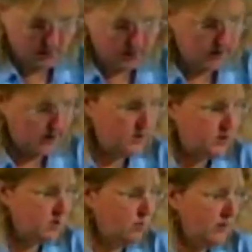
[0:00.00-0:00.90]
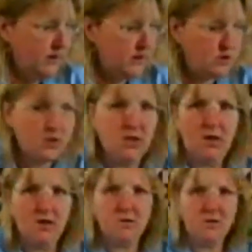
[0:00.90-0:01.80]
good, it's 20 inches
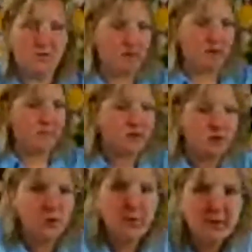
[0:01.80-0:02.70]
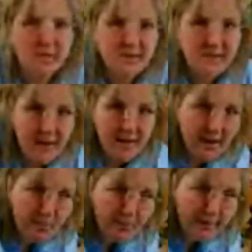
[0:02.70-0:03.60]
long. So I'm actually going to stand
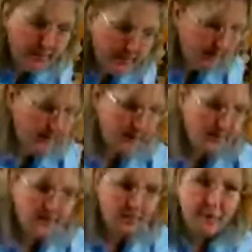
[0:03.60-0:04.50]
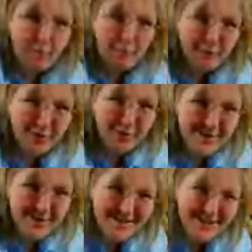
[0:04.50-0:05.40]
up. Hopefully you can
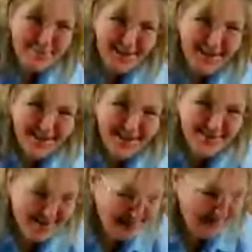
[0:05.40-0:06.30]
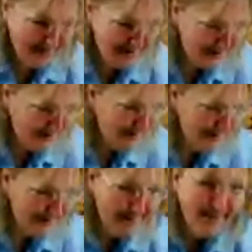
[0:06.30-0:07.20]
see me. I think you
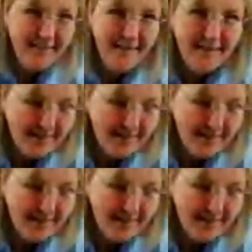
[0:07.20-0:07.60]
can.